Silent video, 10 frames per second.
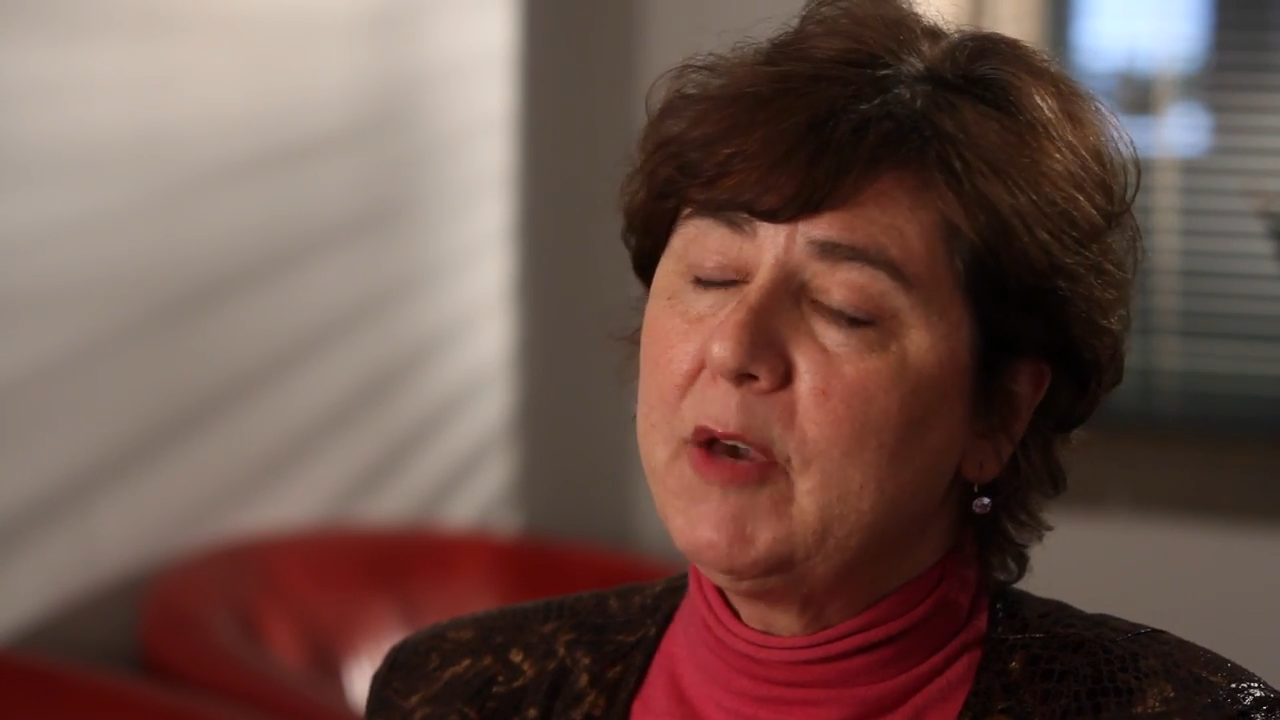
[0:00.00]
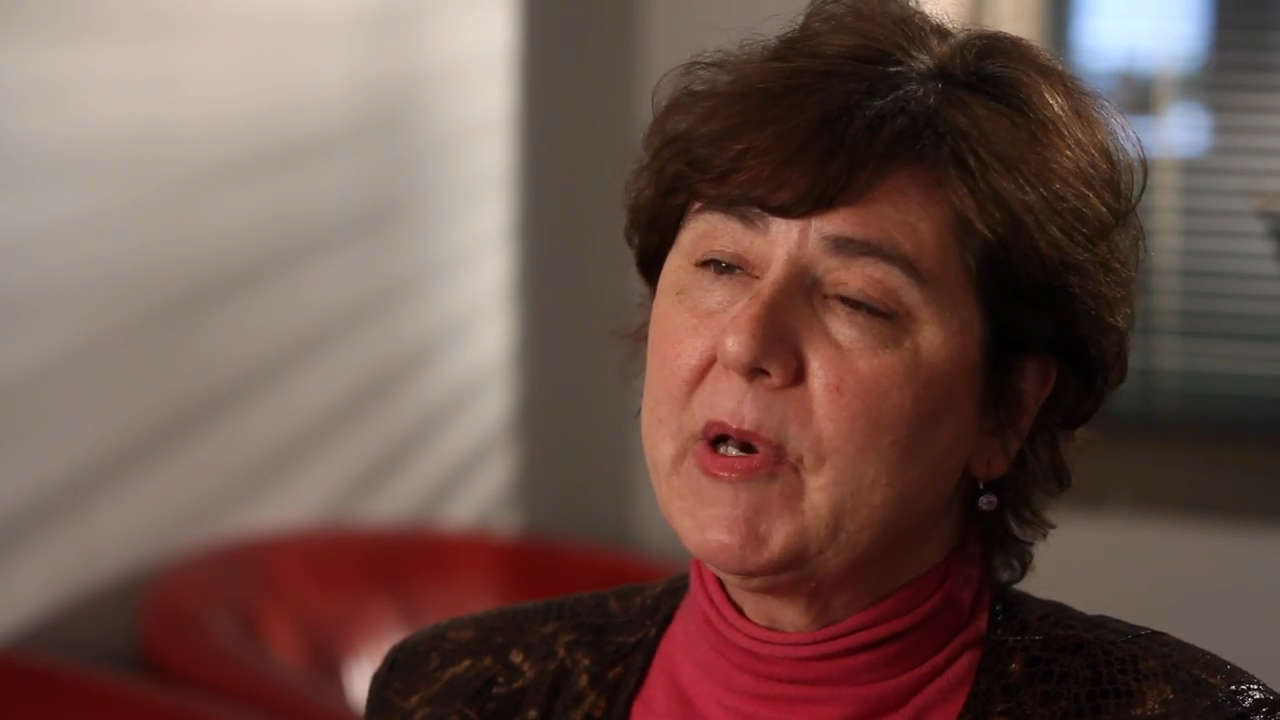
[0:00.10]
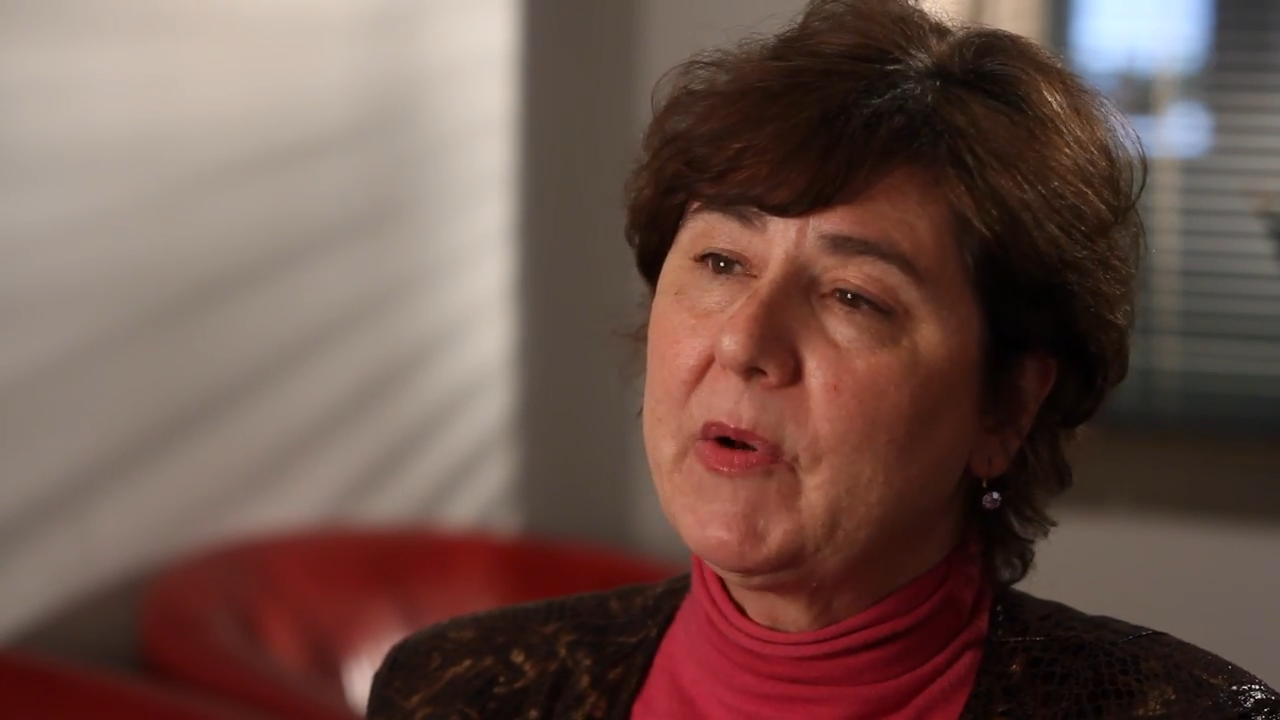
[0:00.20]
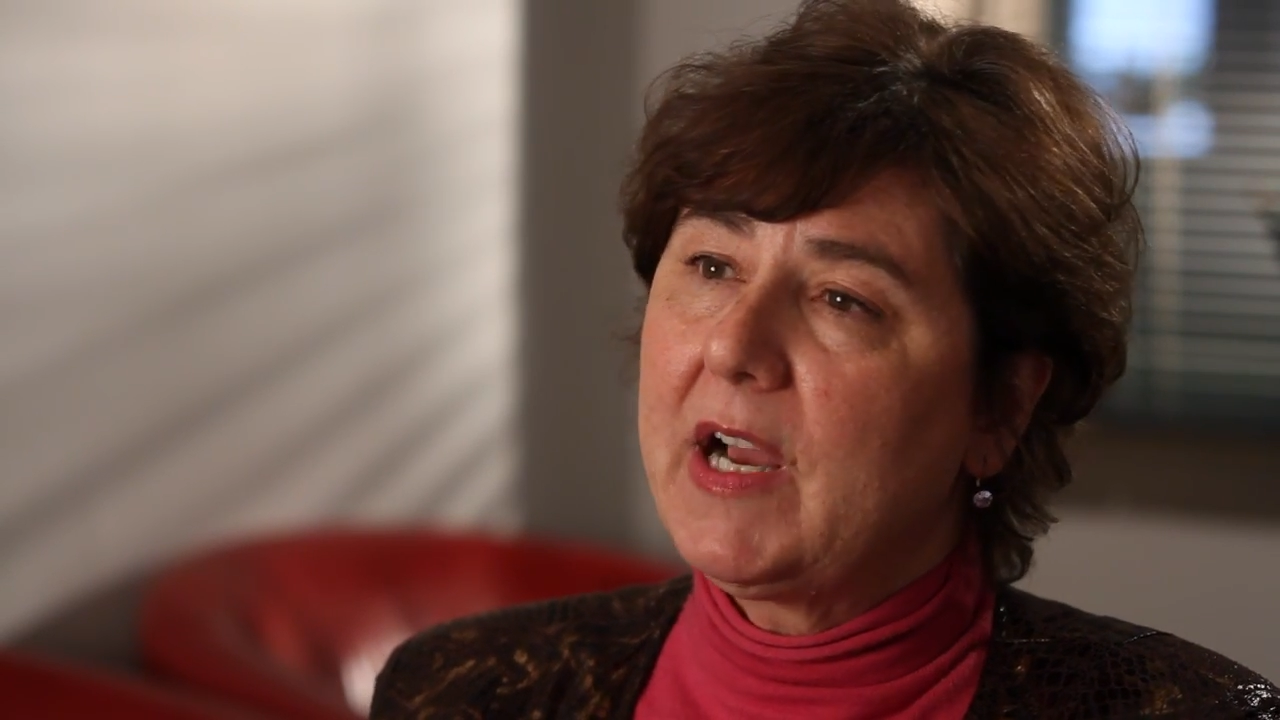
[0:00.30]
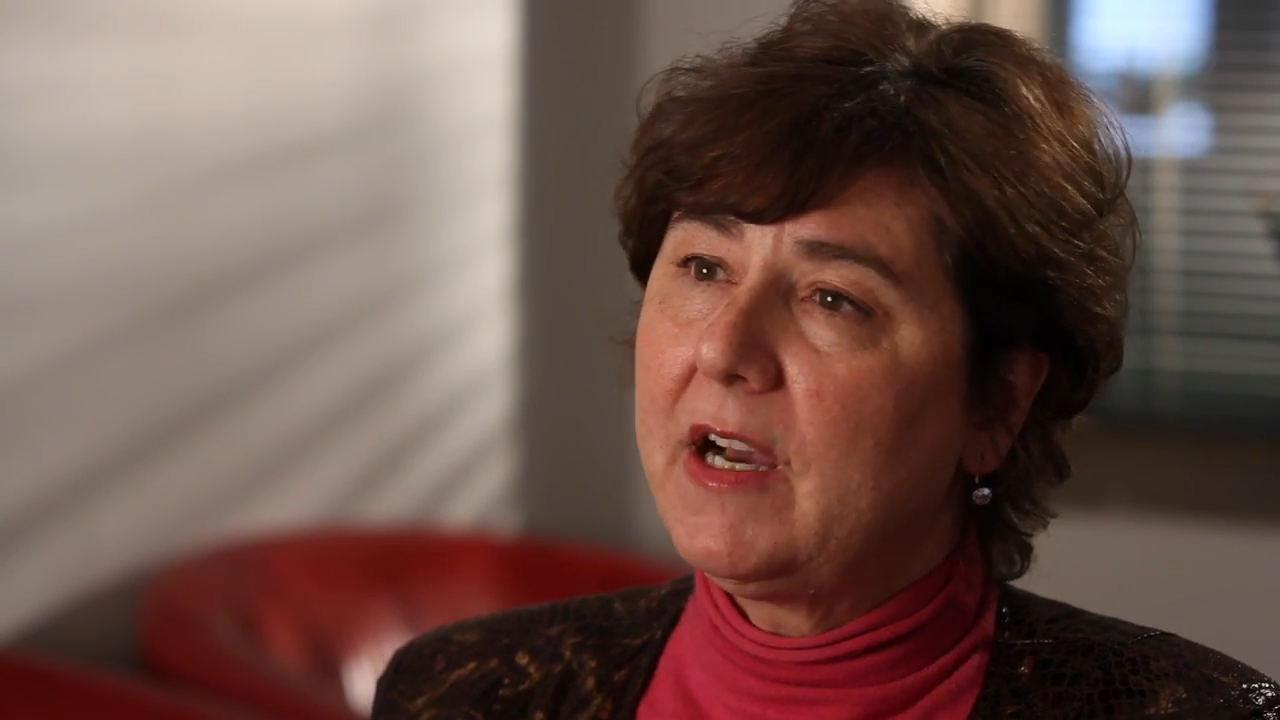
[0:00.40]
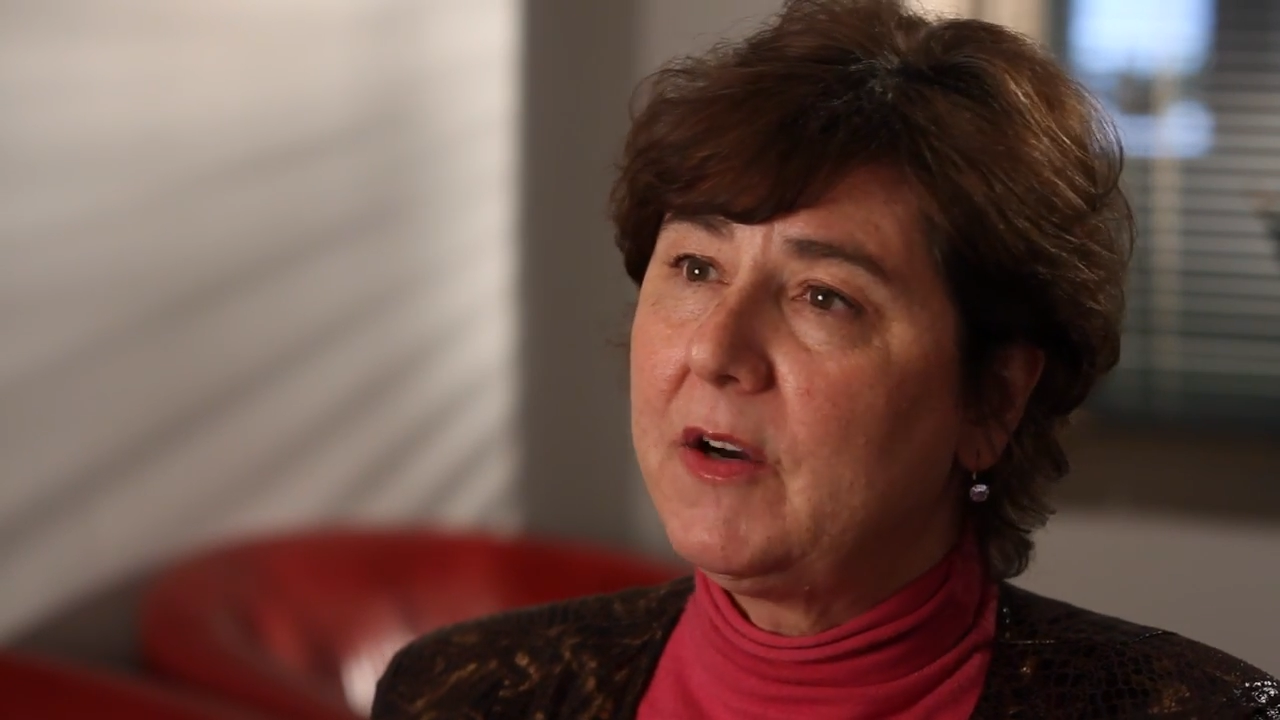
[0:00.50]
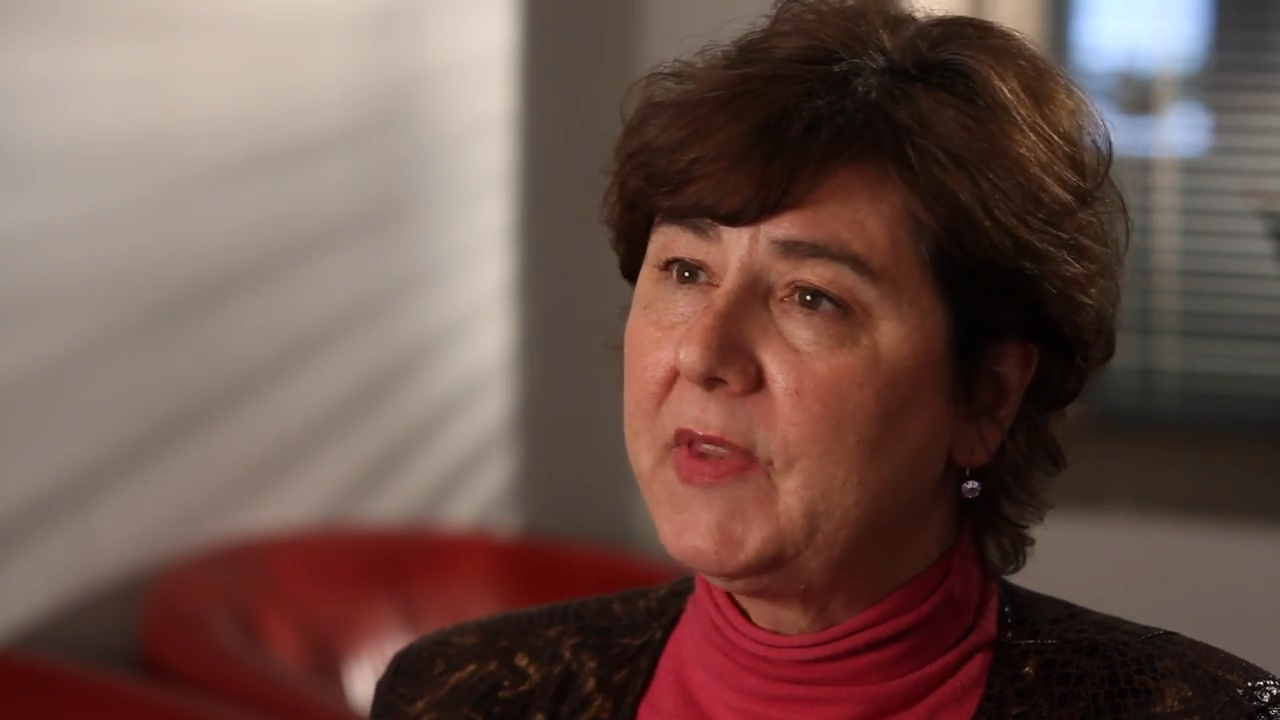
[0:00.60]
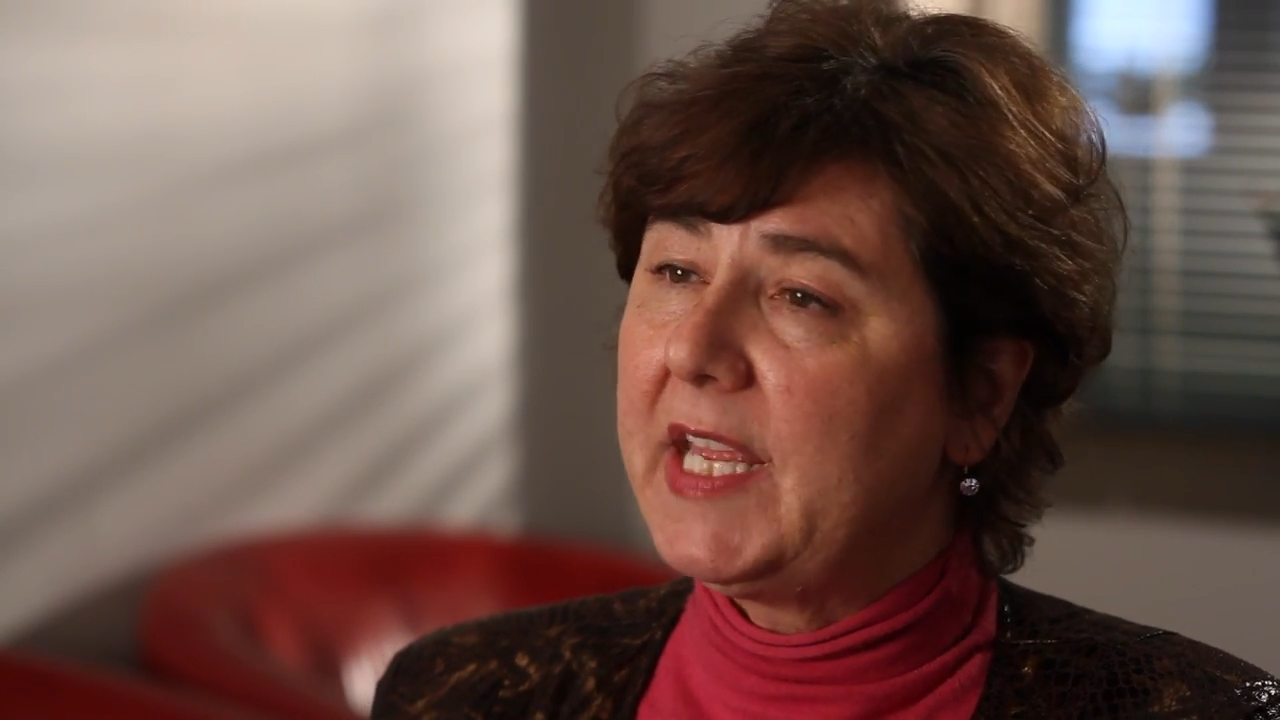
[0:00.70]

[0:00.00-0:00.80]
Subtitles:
about how